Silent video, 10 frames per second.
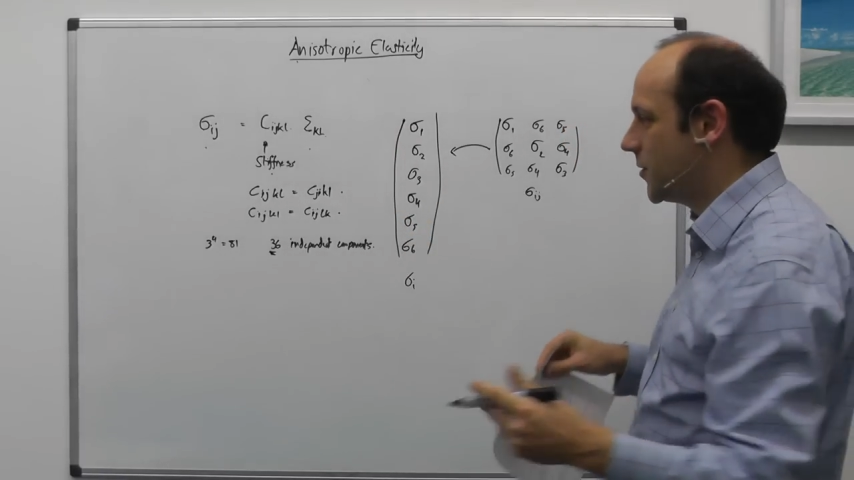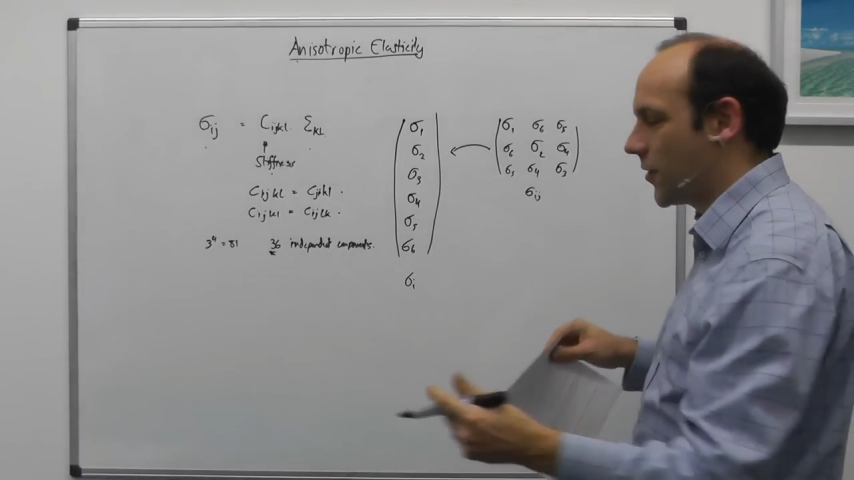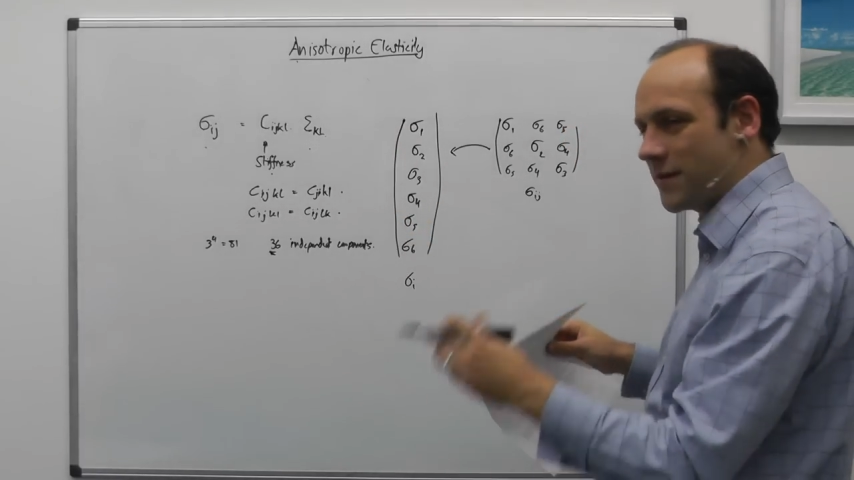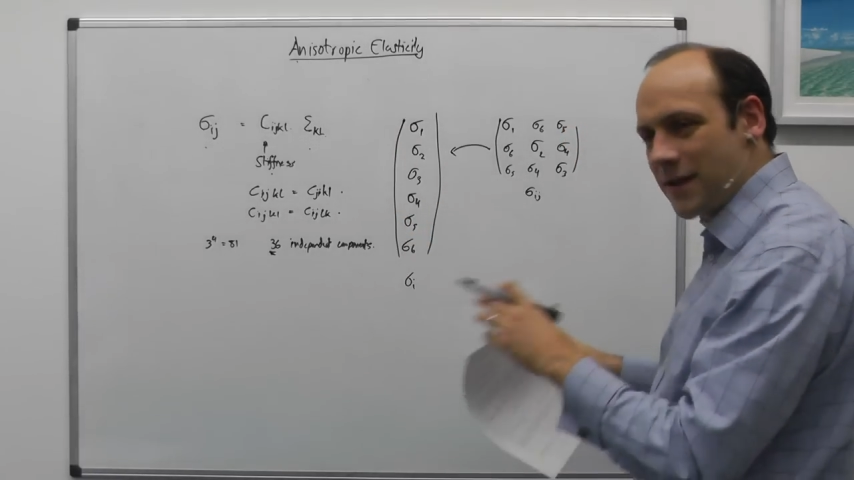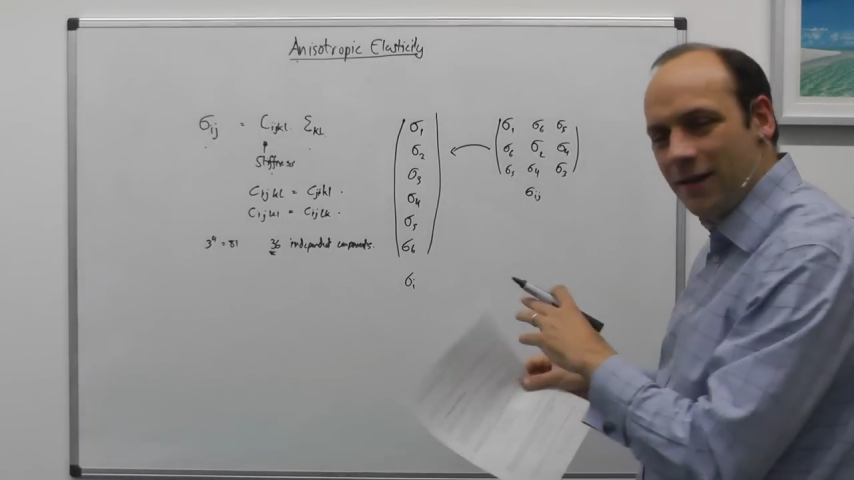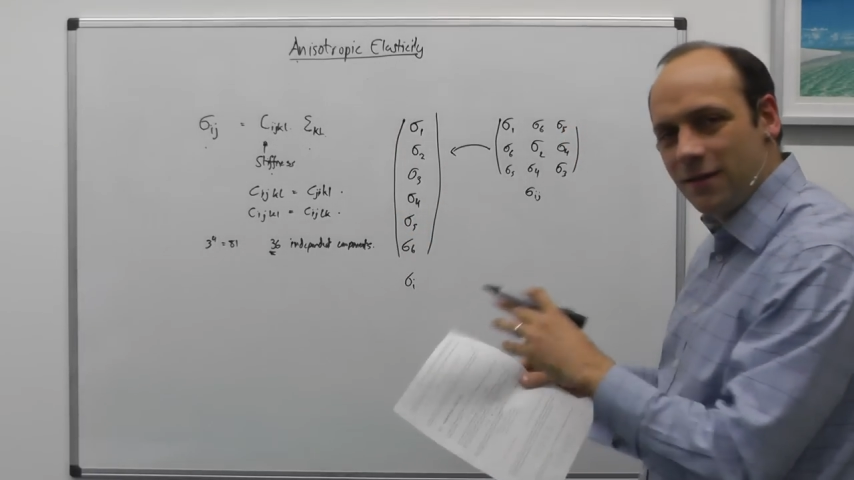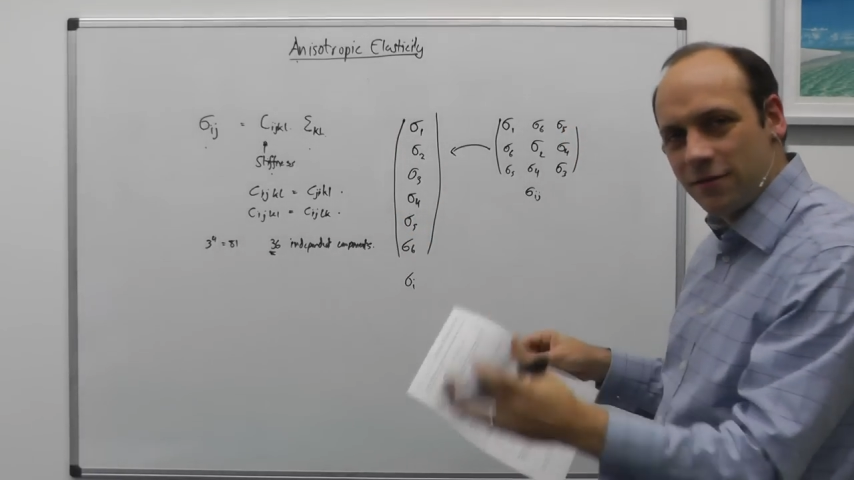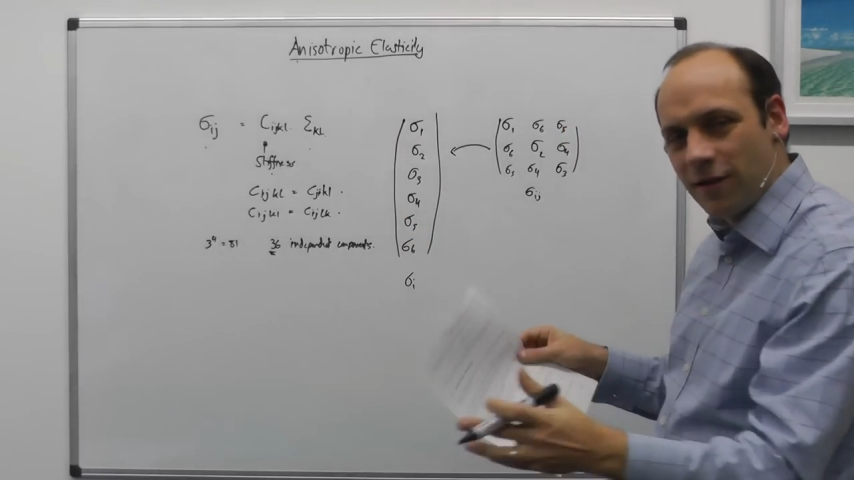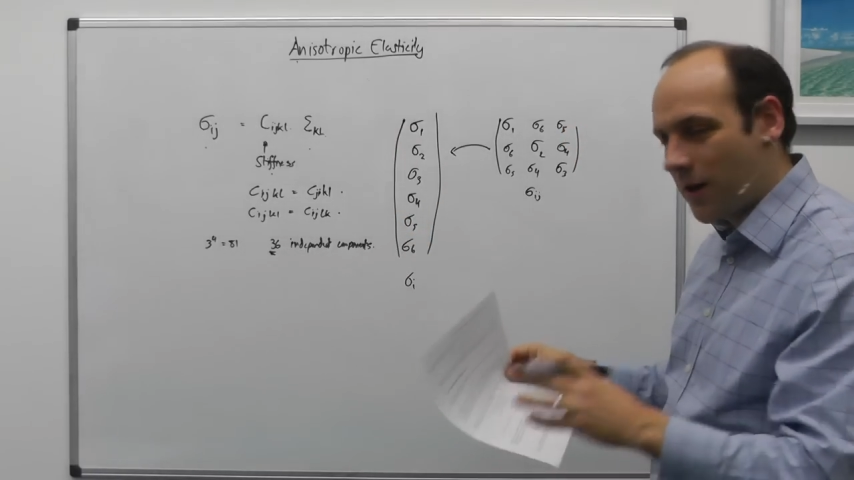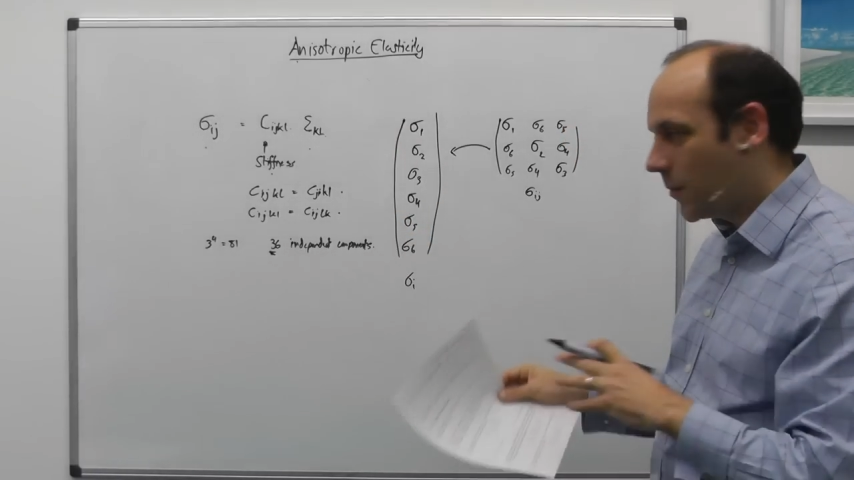not a
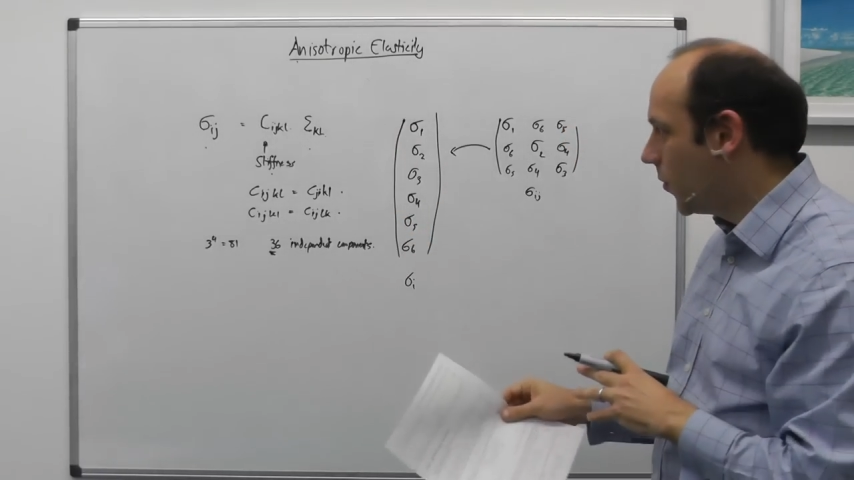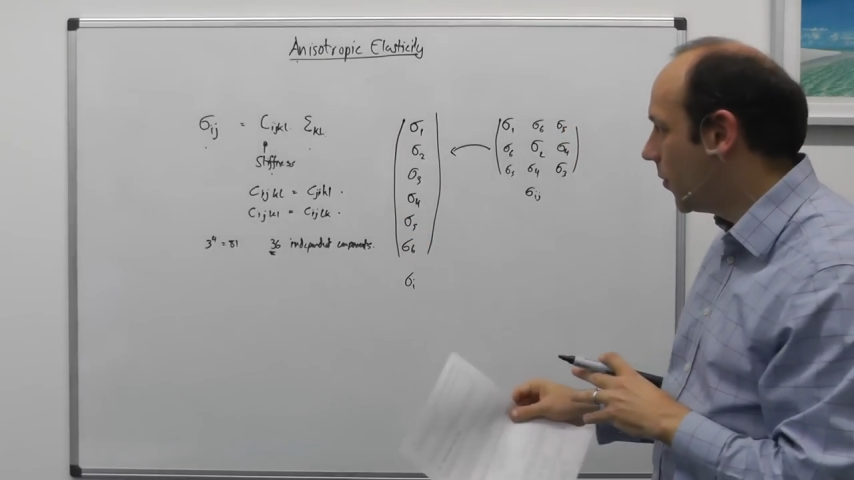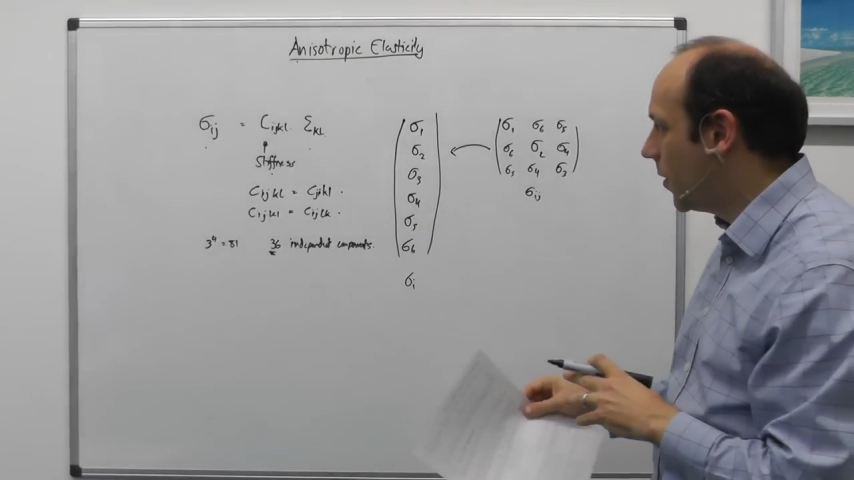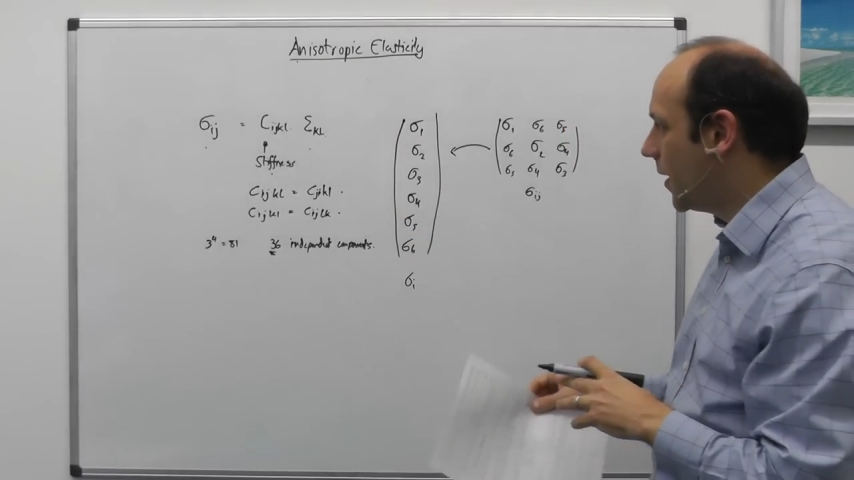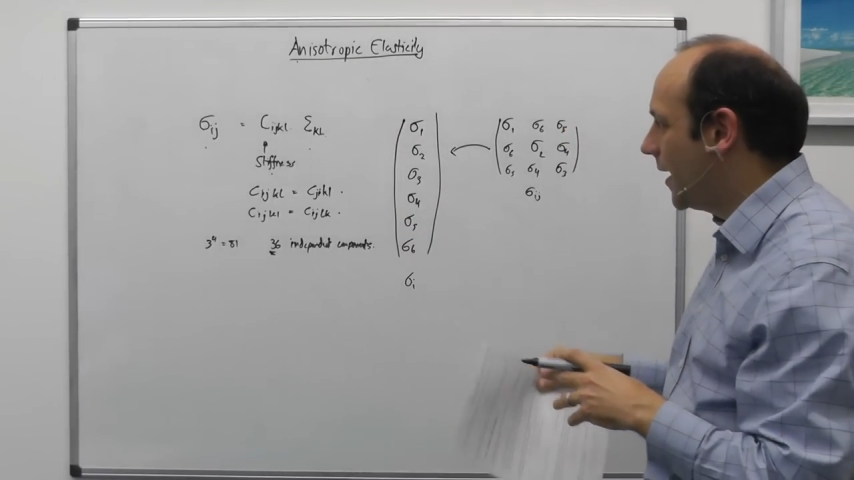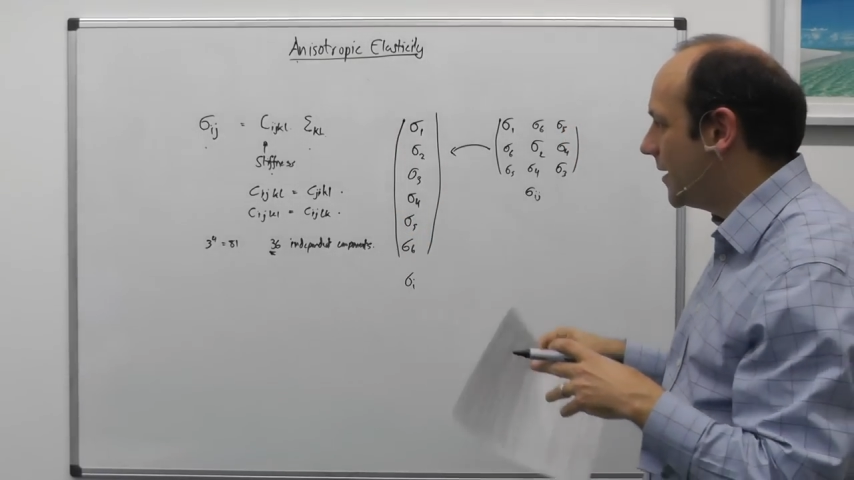tensor anymore,